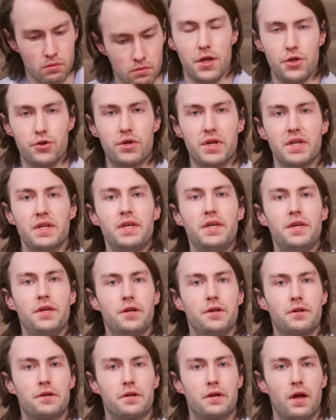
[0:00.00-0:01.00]
You can
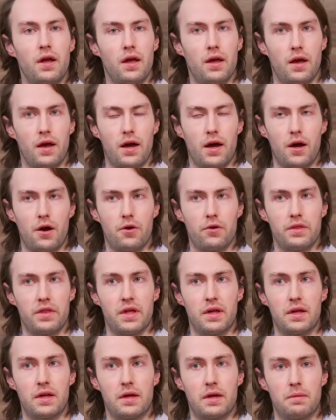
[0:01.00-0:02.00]
hear how
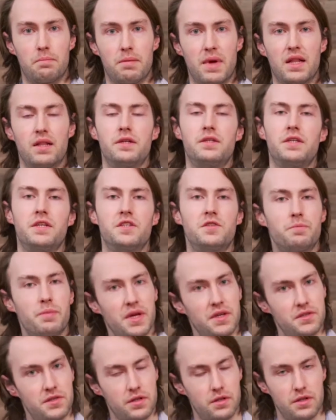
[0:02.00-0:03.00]
the melody is
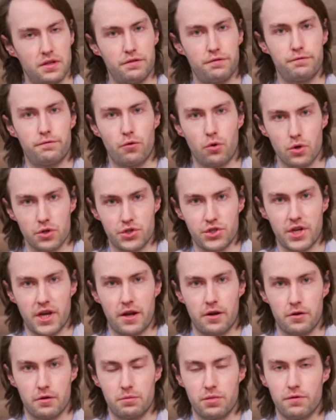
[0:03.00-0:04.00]
basically
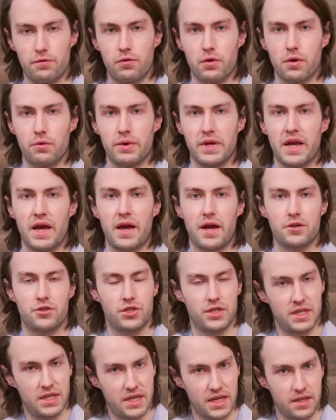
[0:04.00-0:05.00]
foreshadowed before we
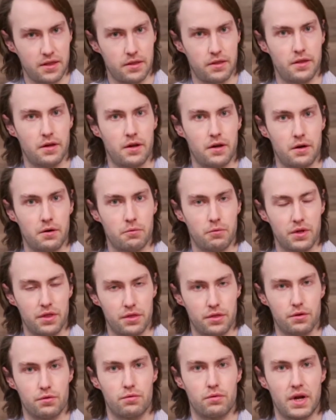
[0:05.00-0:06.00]
actually get there
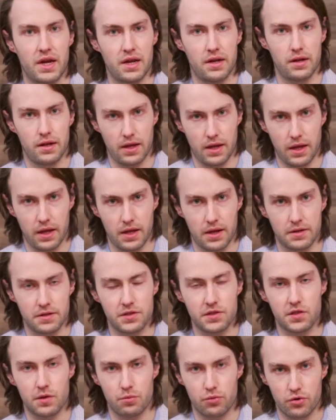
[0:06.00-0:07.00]
with the right hand
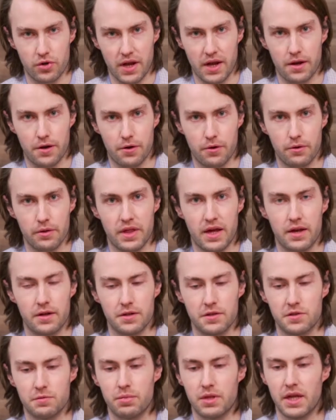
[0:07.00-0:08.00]
soprano that
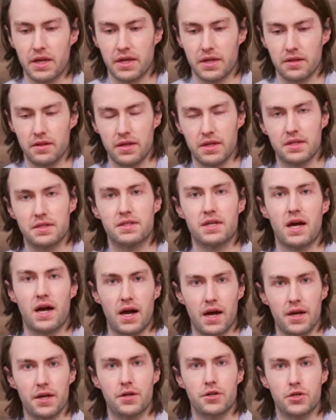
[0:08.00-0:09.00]
is playing the
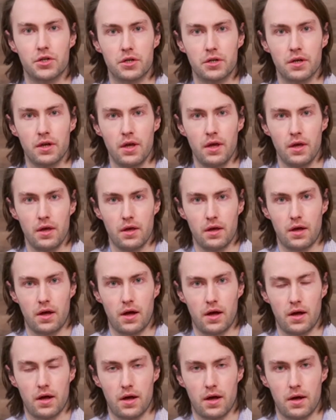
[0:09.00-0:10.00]
entire
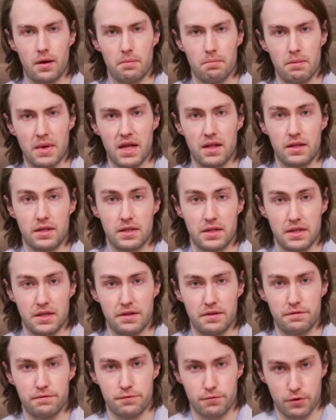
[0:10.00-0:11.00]

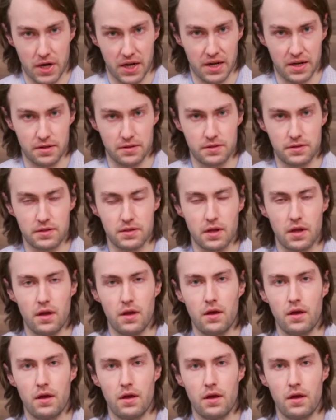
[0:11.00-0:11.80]
melody phrase